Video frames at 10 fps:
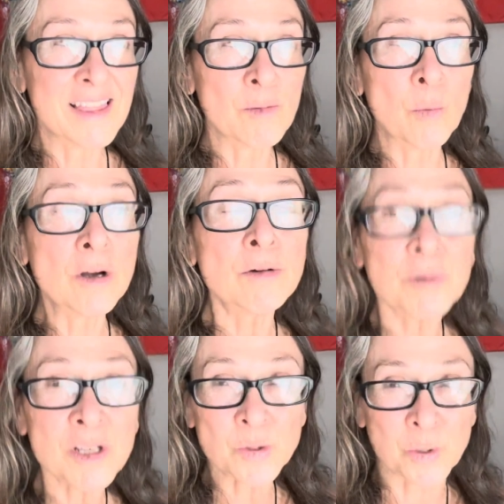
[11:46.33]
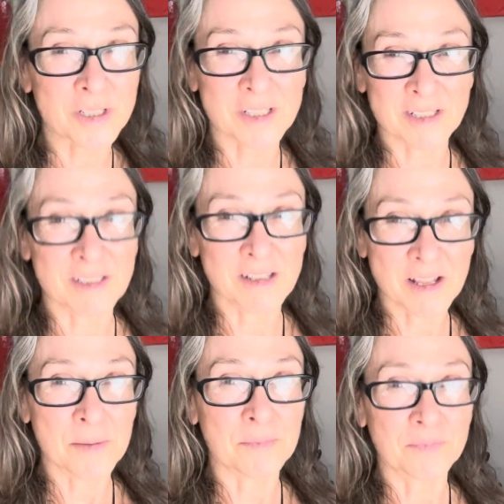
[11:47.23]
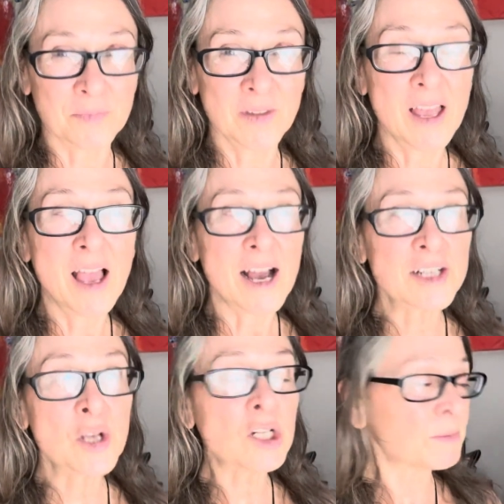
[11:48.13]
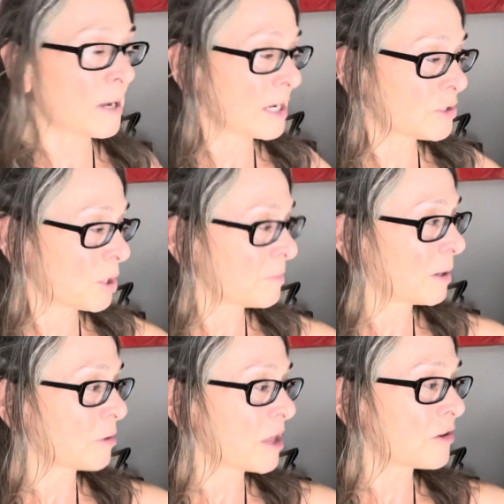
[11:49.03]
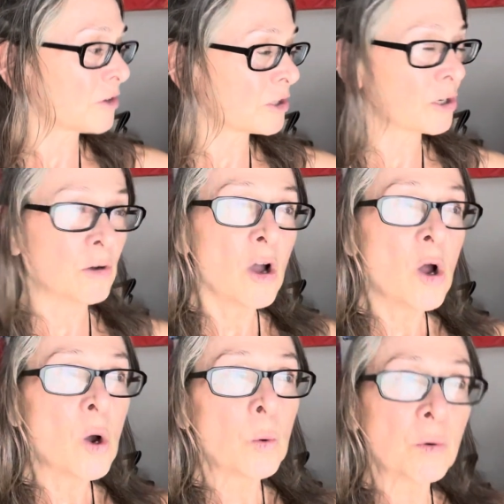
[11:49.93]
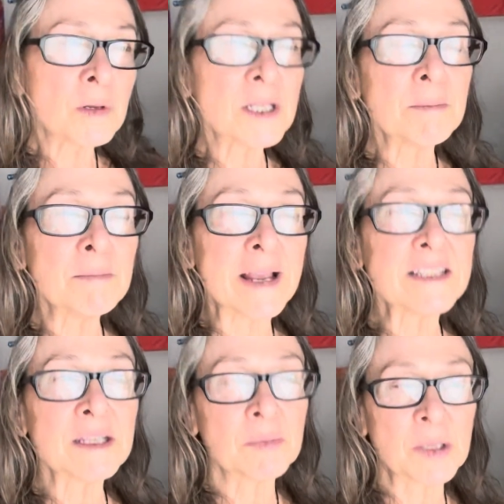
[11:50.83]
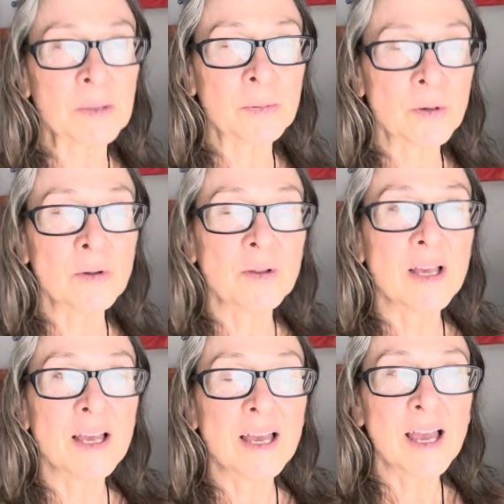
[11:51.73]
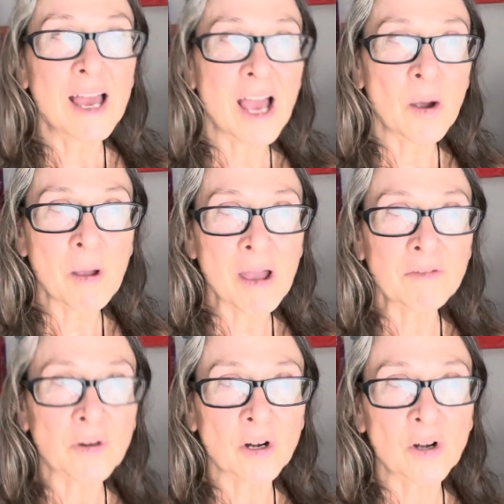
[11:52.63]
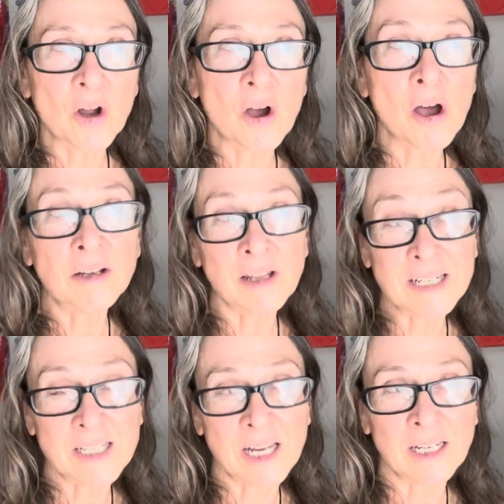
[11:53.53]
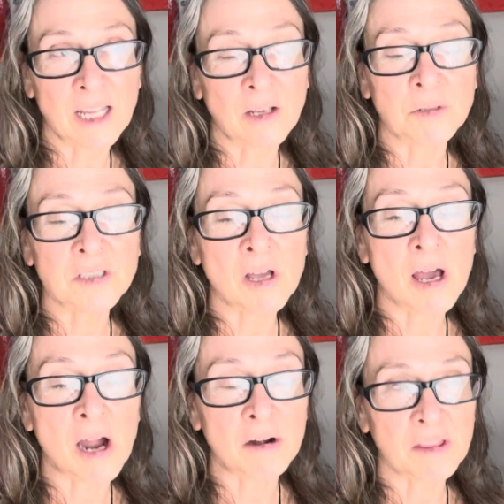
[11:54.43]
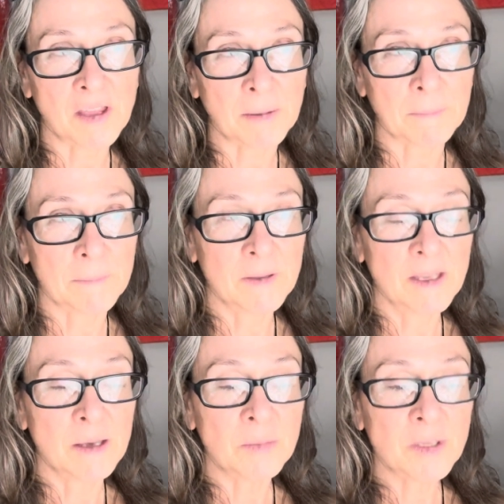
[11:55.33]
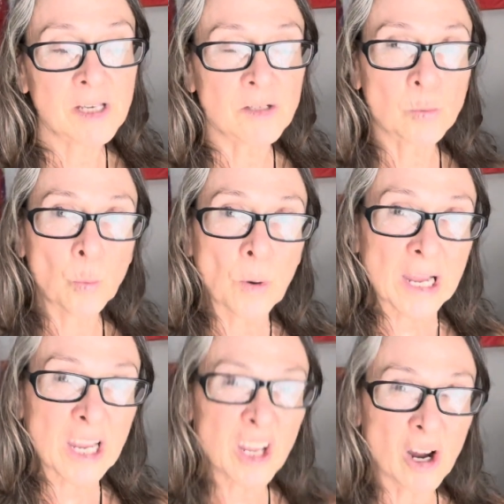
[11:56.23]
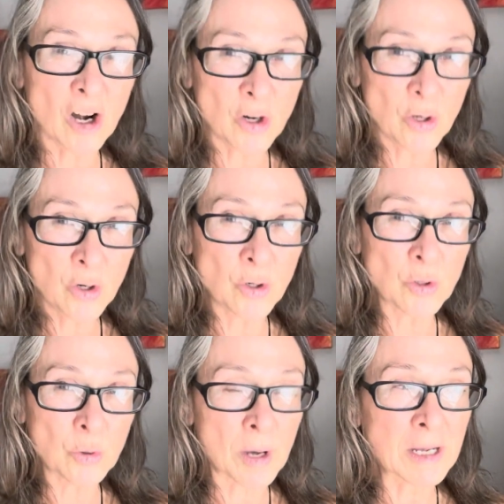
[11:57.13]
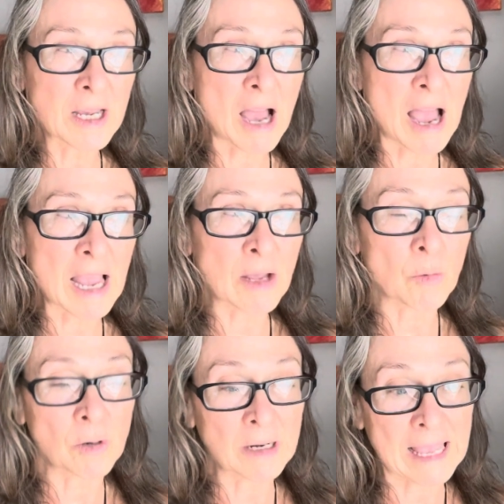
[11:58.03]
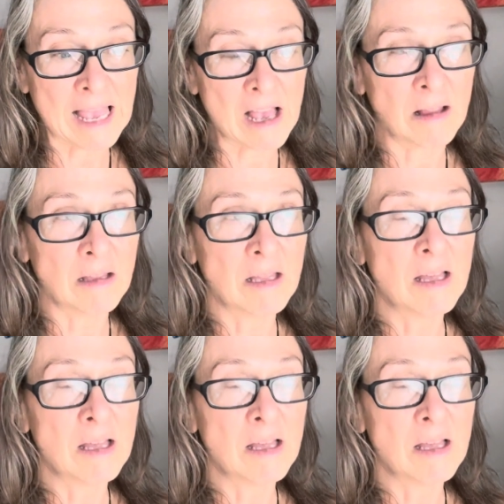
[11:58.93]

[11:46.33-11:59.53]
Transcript: We're resources to them. I told my brother, I go, we're really amazing people. However, online dating, I go, it's not our thing. Because we are who a guy or a gal,